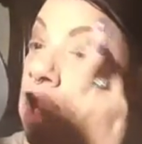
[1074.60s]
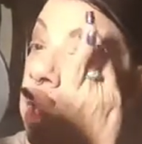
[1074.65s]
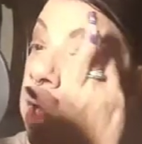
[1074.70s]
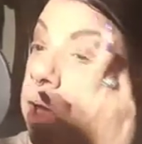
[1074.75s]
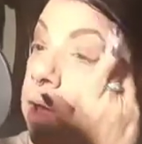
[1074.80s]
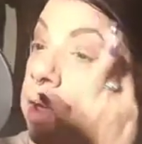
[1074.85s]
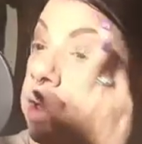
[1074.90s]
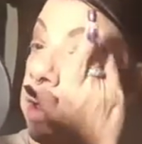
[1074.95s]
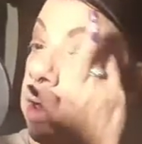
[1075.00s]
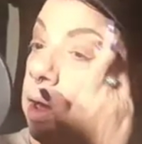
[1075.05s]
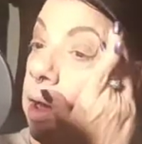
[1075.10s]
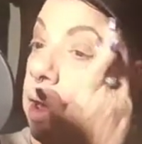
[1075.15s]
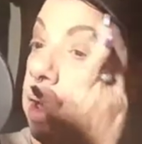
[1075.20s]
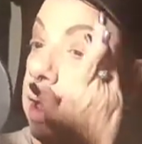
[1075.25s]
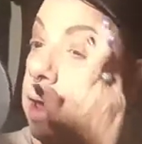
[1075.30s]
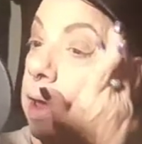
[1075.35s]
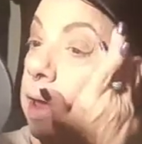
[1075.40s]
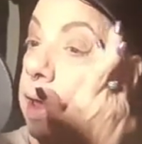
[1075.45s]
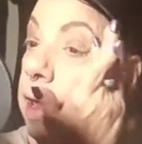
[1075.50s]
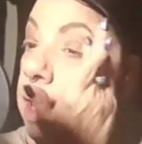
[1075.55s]
And
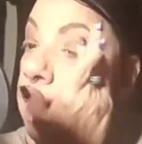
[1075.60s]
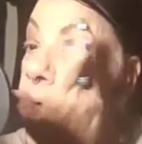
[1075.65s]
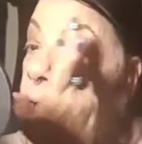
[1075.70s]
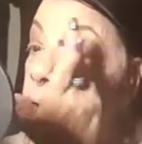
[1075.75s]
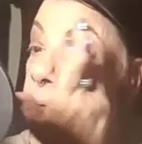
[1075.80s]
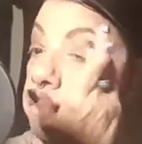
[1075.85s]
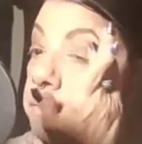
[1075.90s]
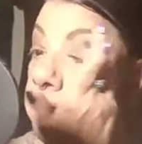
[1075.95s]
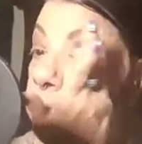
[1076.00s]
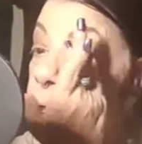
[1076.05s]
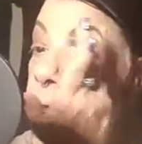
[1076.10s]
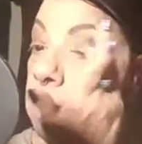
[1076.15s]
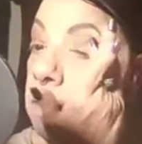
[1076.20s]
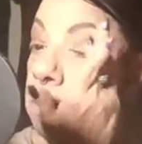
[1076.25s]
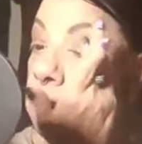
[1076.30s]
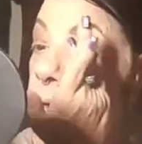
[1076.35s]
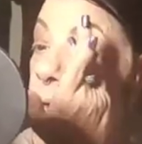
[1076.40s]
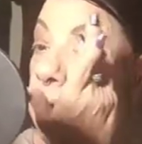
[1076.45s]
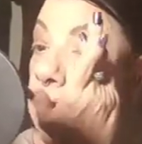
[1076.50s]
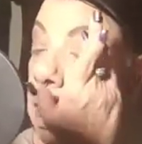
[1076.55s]
I have
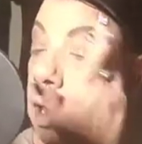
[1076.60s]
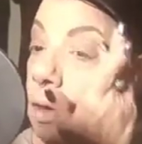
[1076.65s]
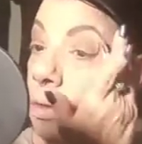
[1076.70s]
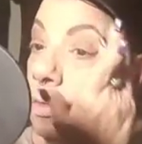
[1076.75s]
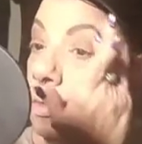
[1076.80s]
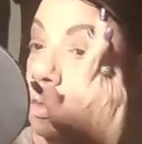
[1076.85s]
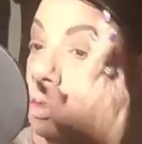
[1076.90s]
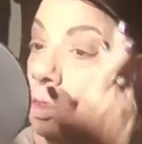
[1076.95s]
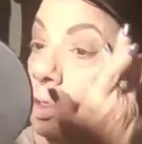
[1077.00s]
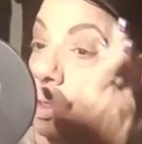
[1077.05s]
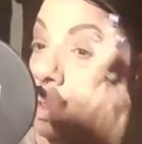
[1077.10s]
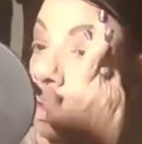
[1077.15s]
found out,